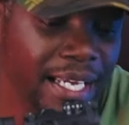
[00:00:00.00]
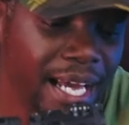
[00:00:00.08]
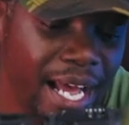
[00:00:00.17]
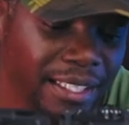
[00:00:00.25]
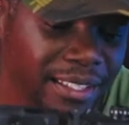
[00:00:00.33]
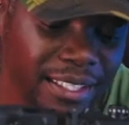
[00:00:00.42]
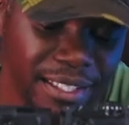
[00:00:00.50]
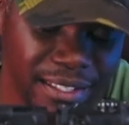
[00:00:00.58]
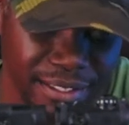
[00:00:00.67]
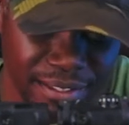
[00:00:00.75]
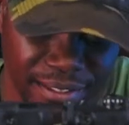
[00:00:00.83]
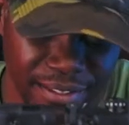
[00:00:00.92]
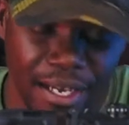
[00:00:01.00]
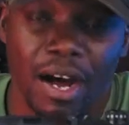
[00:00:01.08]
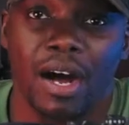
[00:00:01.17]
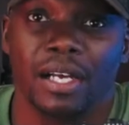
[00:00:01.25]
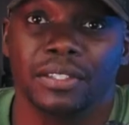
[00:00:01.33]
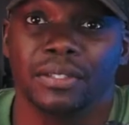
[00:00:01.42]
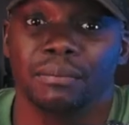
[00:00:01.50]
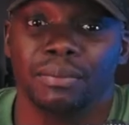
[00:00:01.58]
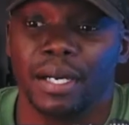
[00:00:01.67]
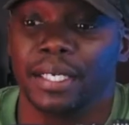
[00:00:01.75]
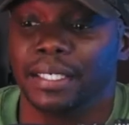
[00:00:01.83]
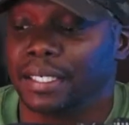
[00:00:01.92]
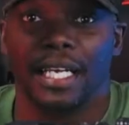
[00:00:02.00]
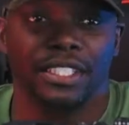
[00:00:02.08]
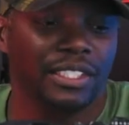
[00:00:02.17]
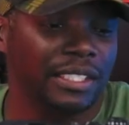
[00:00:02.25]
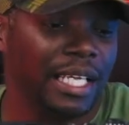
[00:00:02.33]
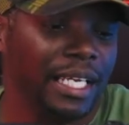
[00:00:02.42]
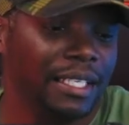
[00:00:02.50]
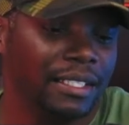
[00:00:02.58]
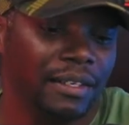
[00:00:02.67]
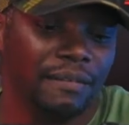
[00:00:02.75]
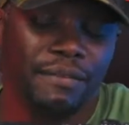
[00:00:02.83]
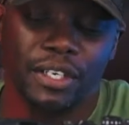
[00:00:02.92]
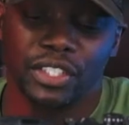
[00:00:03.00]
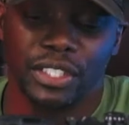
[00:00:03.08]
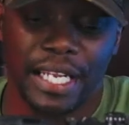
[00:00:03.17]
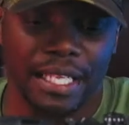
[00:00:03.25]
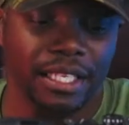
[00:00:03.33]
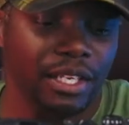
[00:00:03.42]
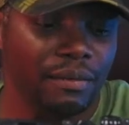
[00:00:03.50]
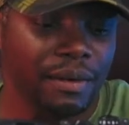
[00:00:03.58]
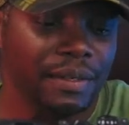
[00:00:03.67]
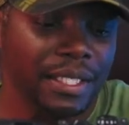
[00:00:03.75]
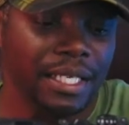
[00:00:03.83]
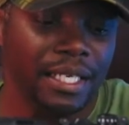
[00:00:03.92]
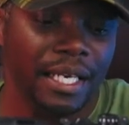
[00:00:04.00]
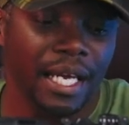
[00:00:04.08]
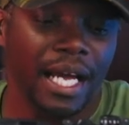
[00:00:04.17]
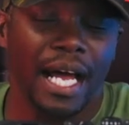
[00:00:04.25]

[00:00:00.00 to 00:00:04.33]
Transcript: I think it's just an awesome product. I just like the functionality of everything.